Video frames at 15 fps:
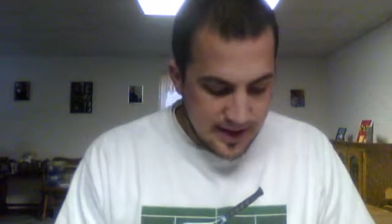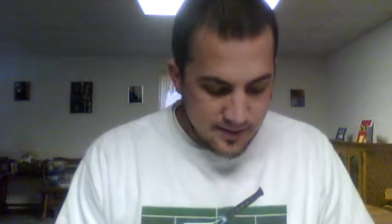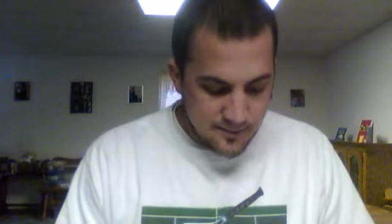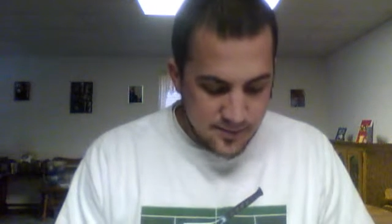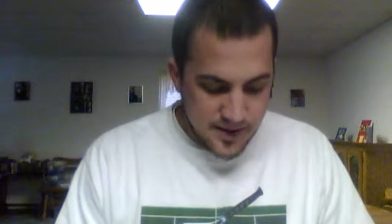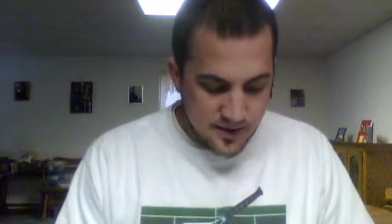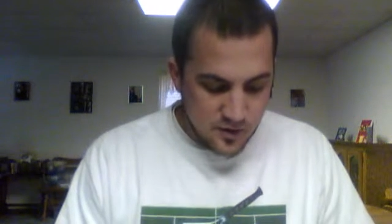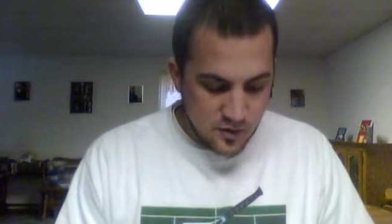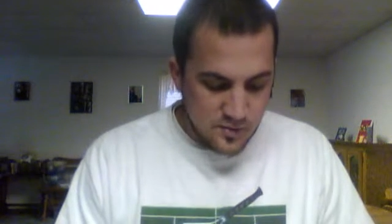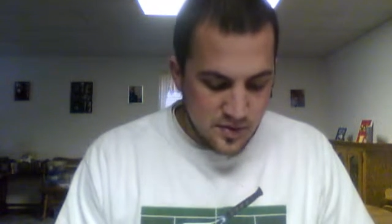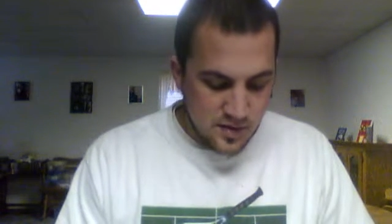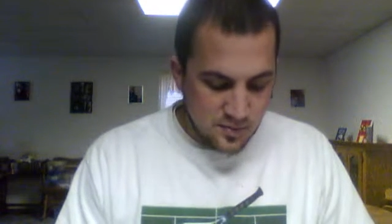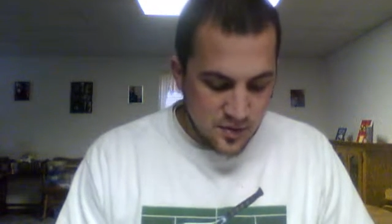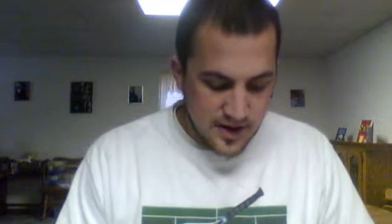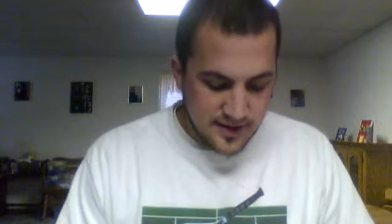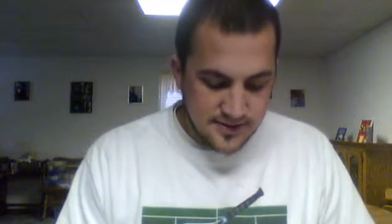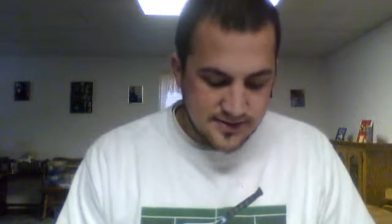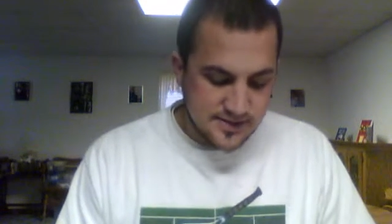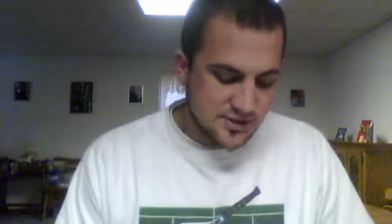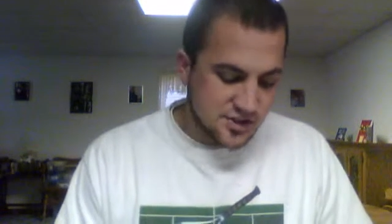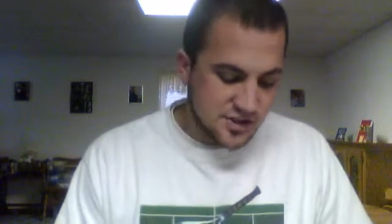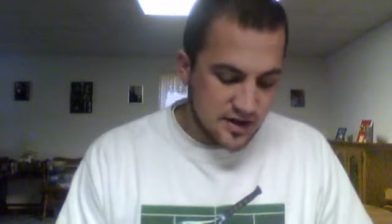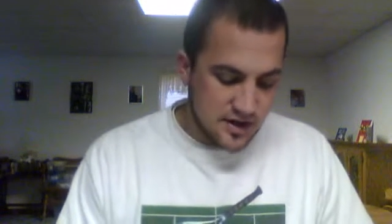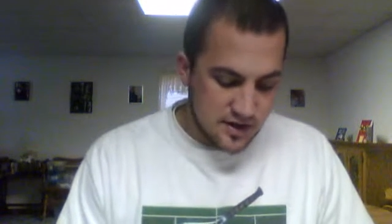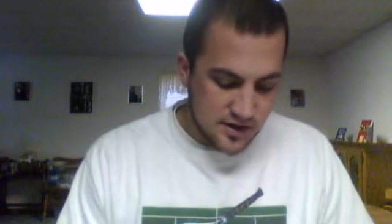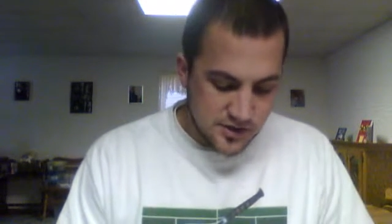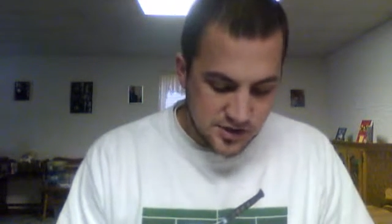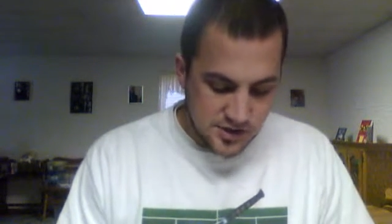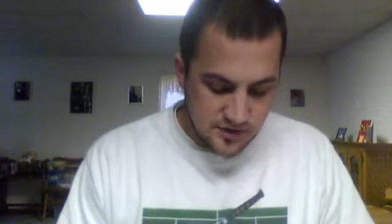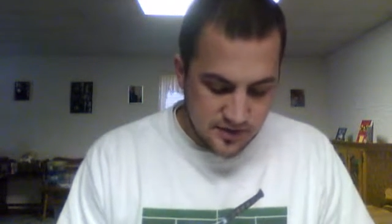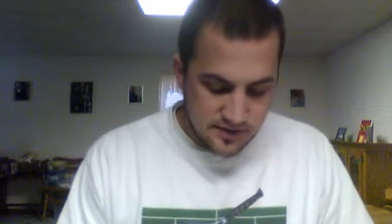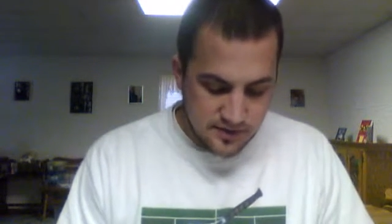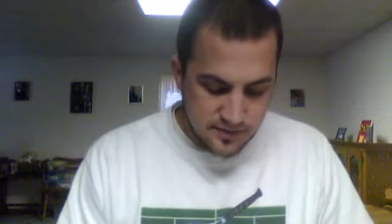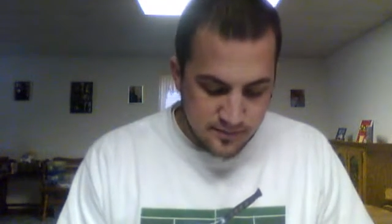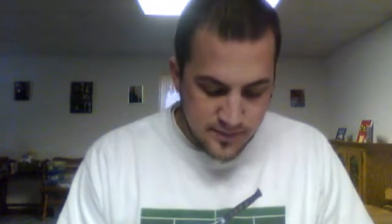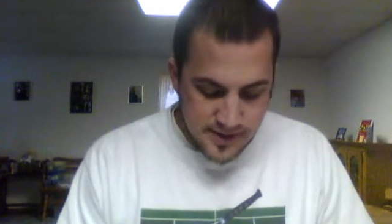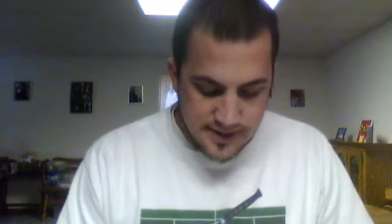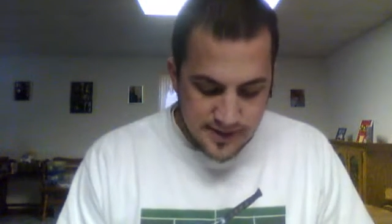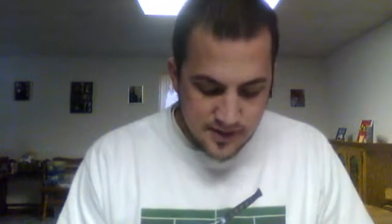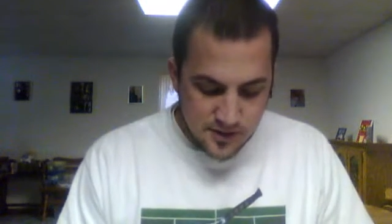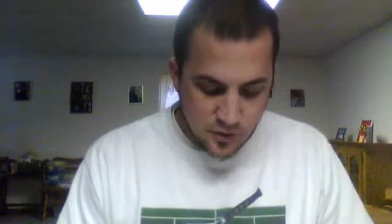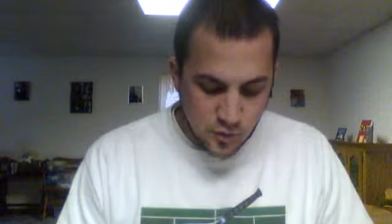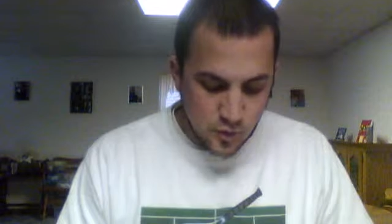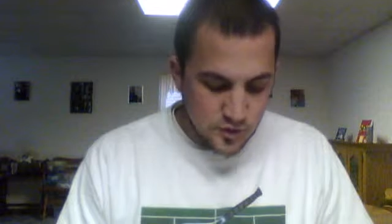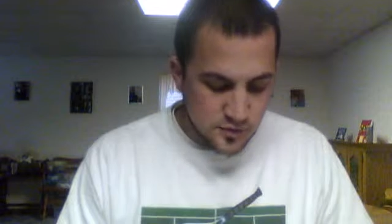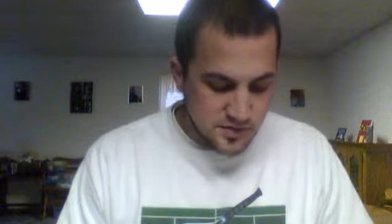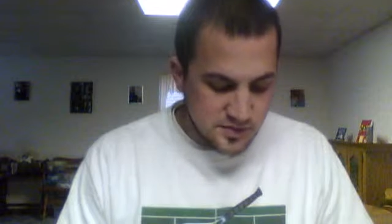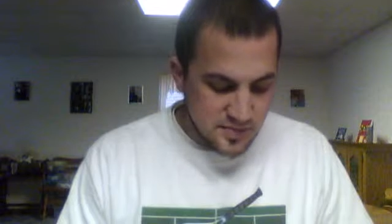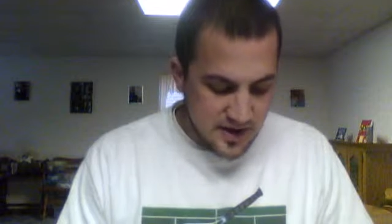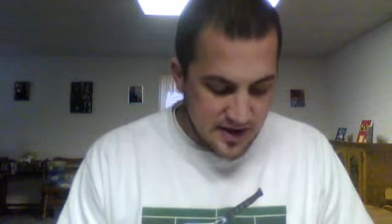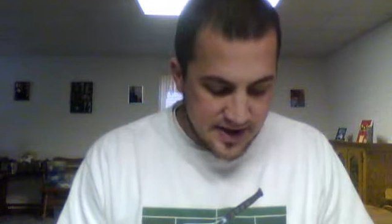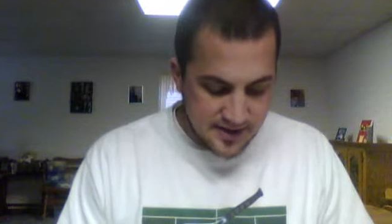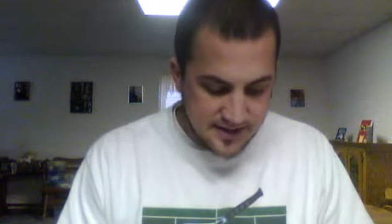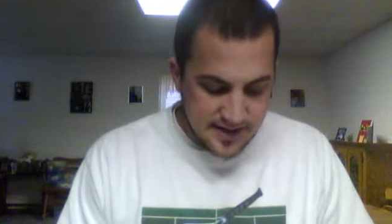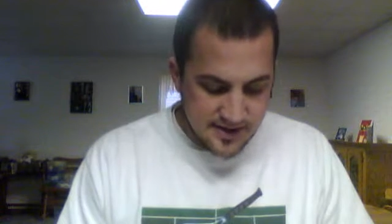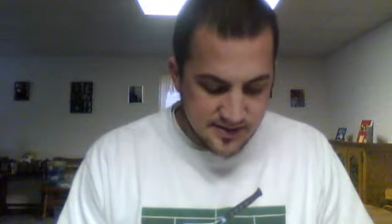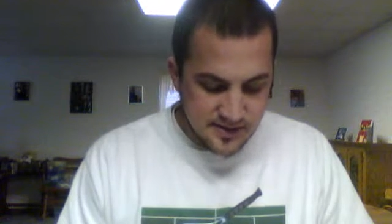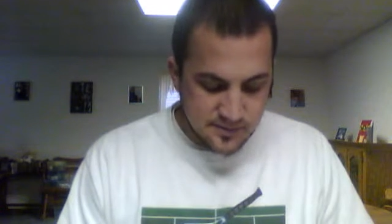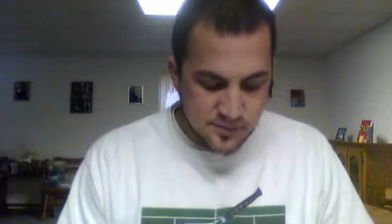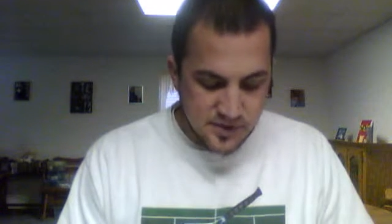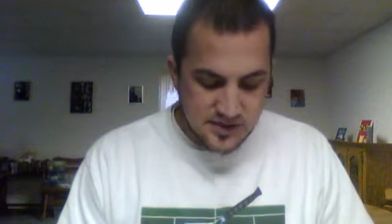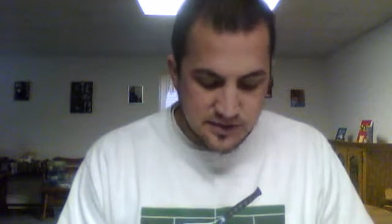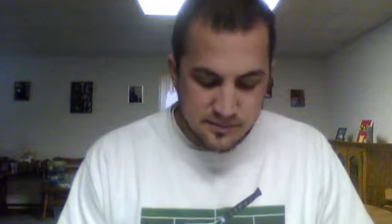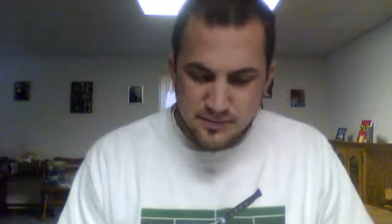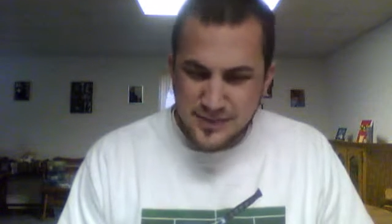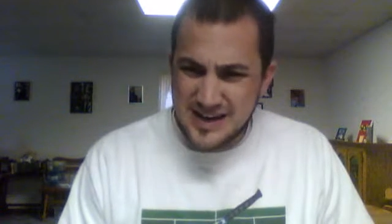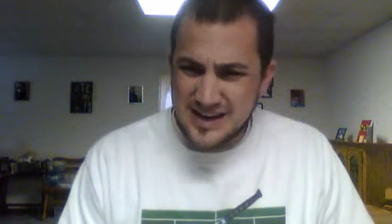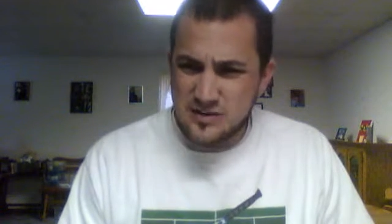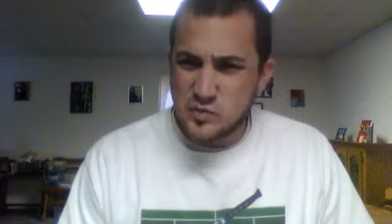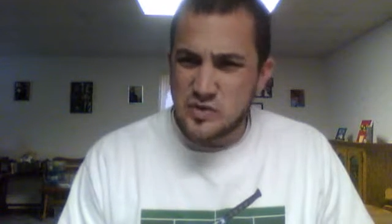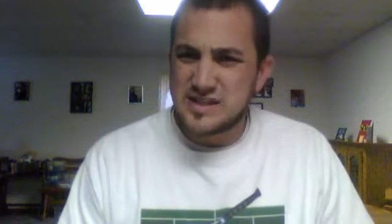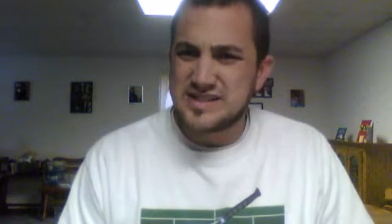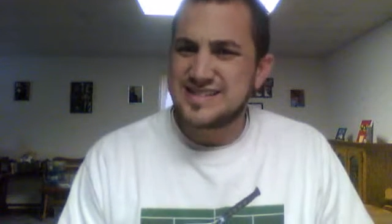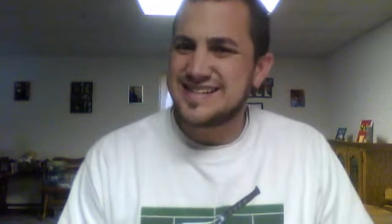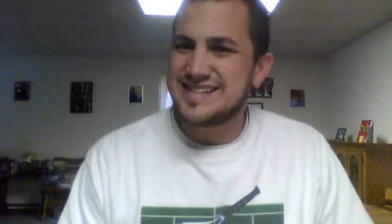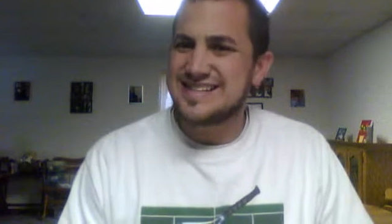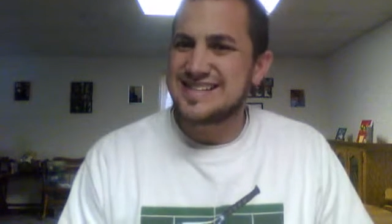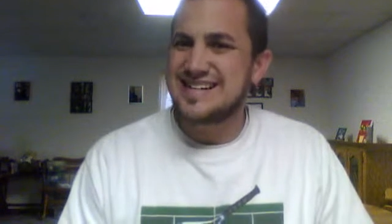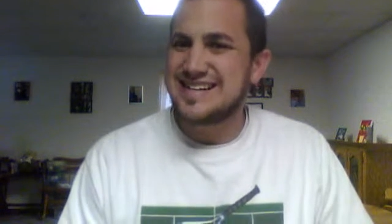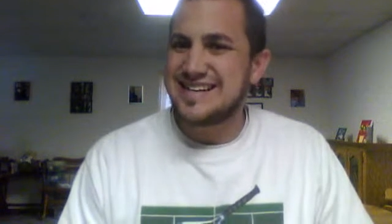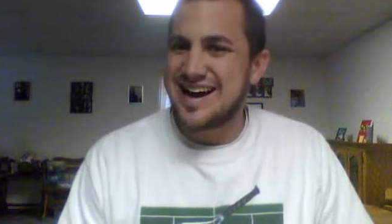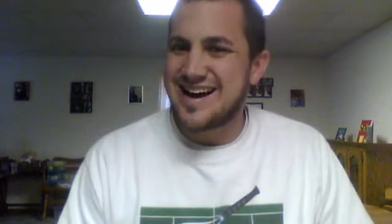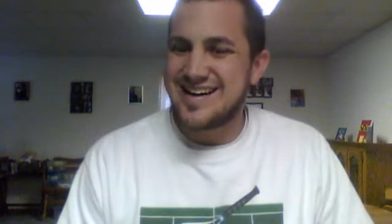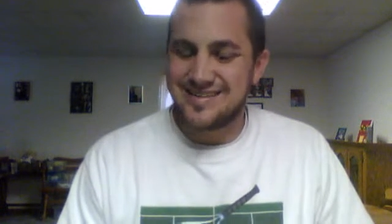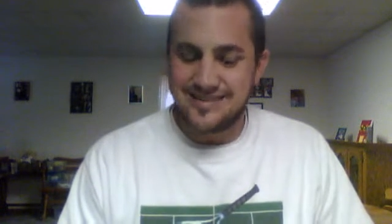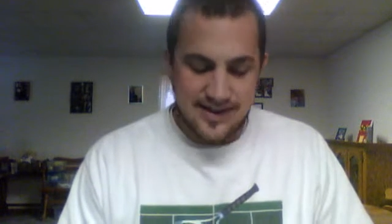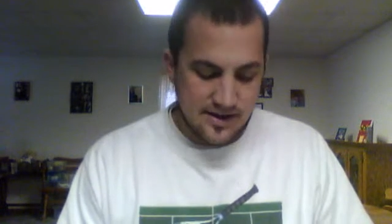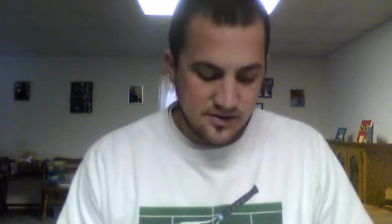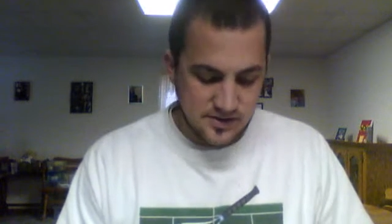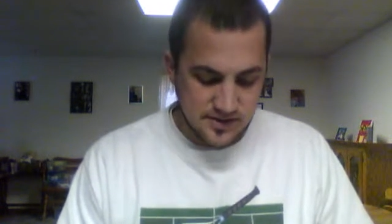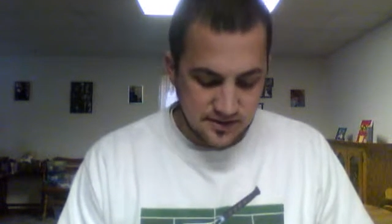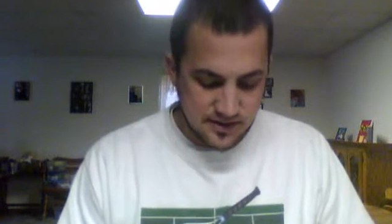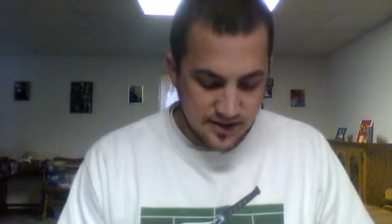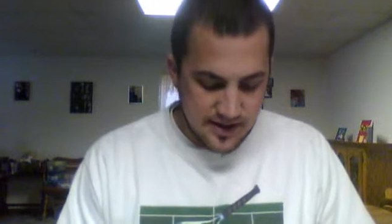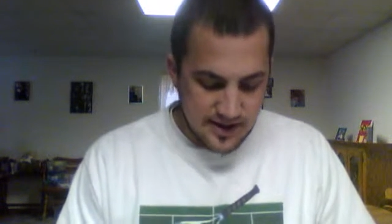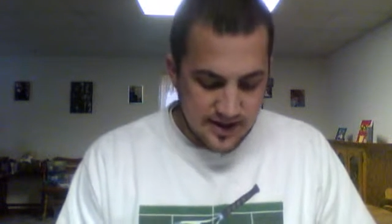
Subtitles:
and medical malpractice in Chicago showed that the median award was about 8,000, but the mean was 69,000.